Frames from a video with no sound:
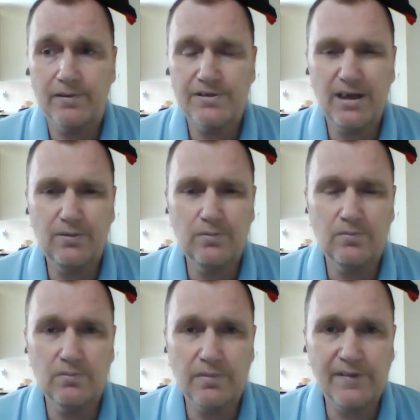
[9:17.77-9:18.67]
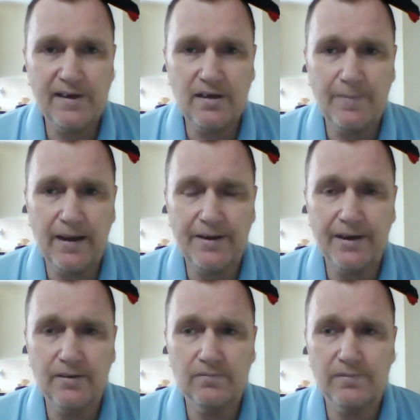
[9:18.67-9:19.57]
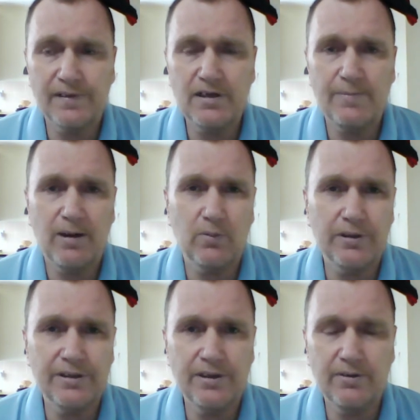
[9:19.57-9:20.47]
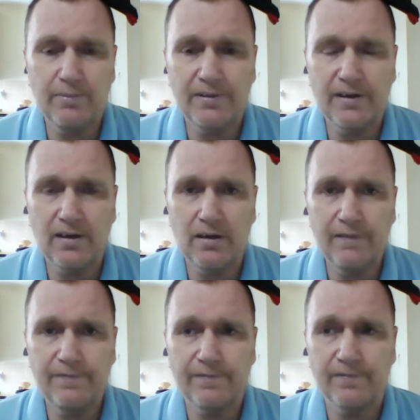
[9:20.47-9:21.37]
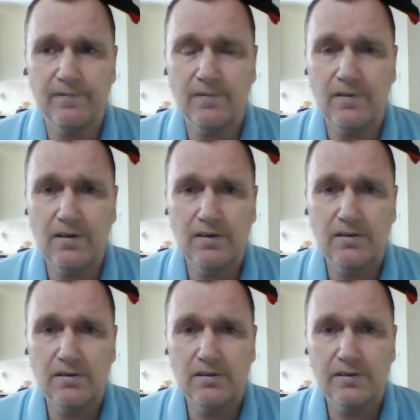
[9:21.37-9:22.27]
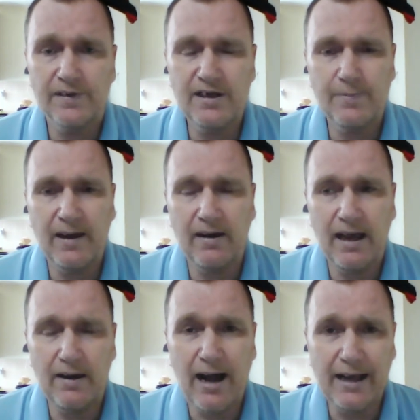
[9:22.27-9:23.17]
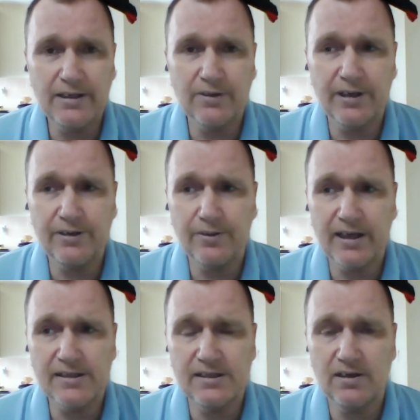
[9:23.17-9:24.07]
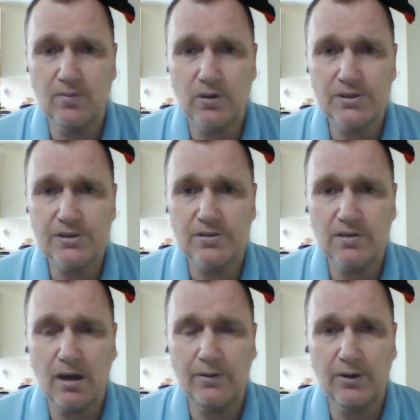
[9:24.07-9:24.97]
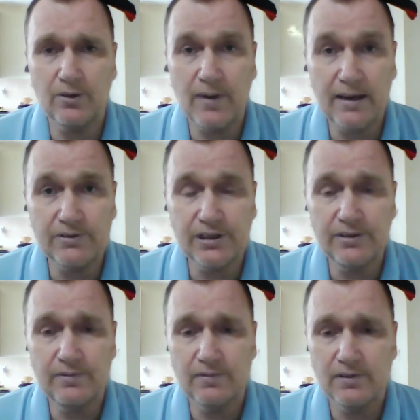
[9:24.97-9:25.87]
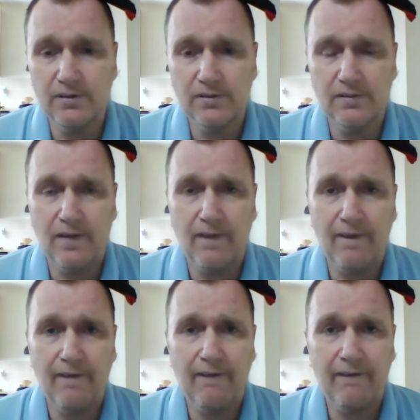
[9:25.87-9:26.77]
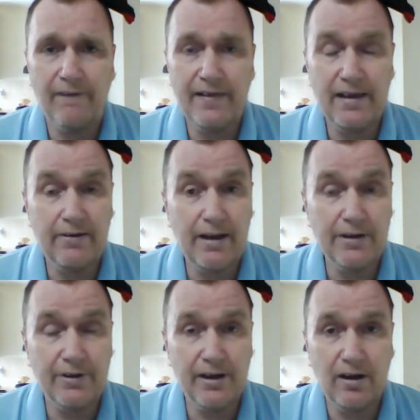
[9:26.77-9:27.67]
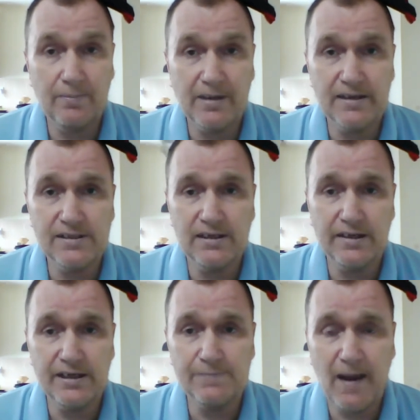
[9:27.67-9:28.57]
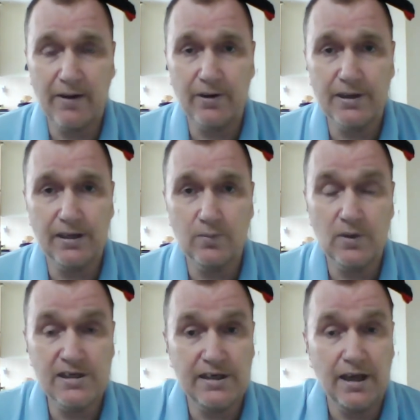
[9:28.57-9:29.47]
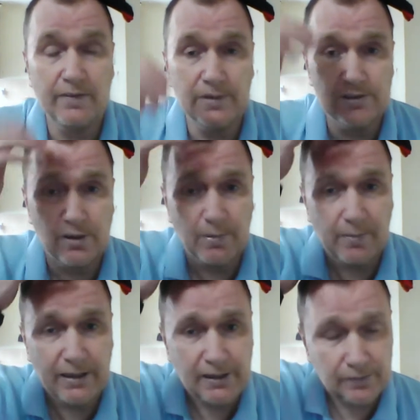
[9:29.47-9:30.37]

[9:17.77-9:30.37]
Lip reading: So think about it. Think about what you're doing with your life. Think about how angry you're getting at what's going on around you. Think how angry I'm getting at this parrot keep whistling over the top of me.